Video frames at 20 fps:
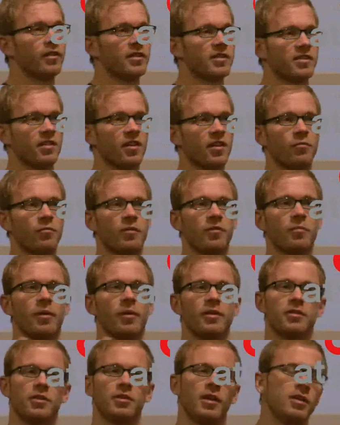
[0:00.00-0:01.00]
that starts with
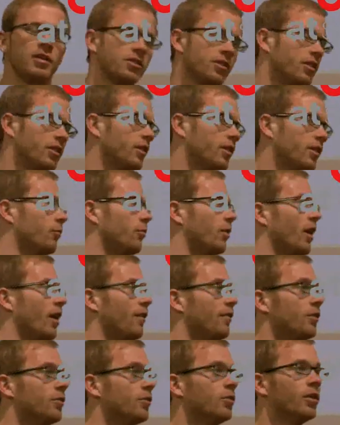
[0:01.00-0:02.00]
pagination and what
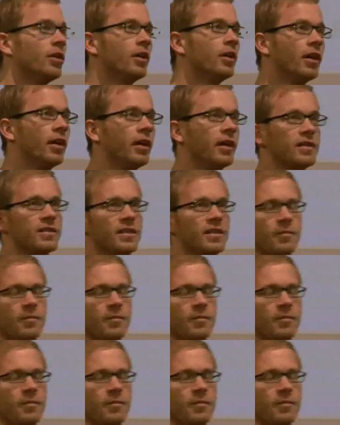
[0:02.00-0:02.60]
have you, is